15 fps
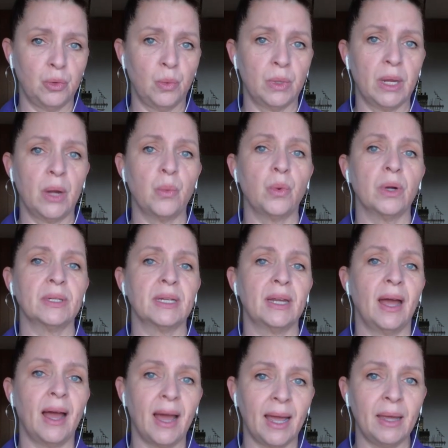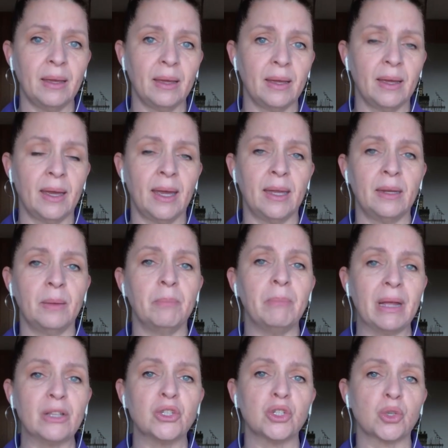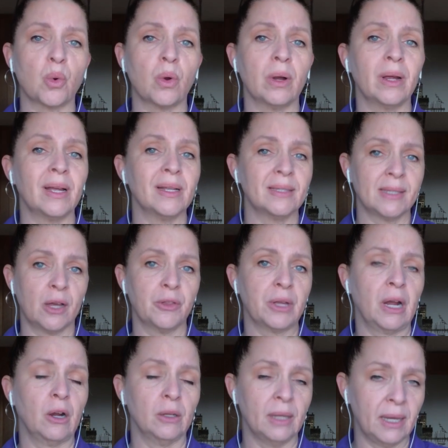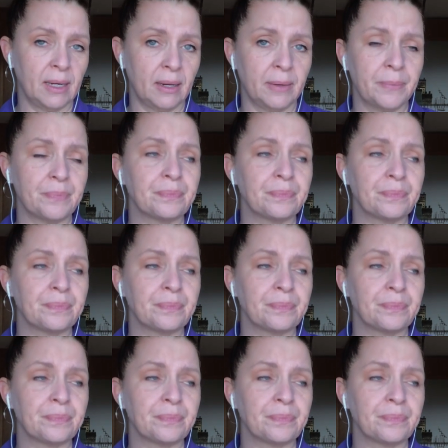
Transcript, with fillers: when I worked in a high-end men's store in South Carolina.